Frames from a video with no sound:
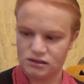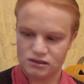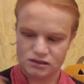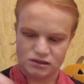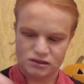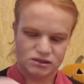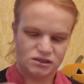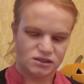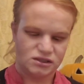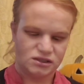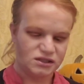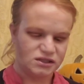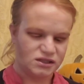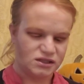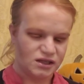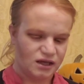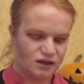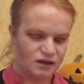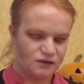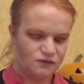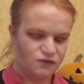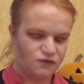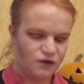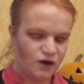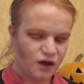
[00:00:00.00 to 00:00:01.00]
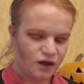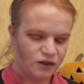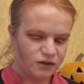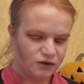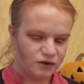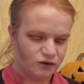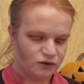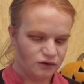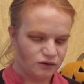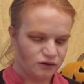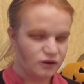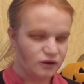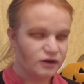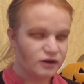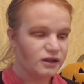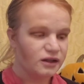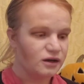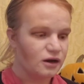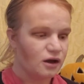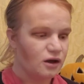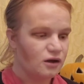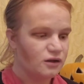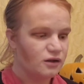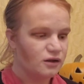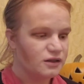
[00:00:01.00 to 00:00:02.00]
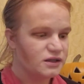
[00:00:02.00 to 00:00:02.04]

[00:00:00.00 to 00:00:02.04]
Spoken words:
she's like, Father, look at all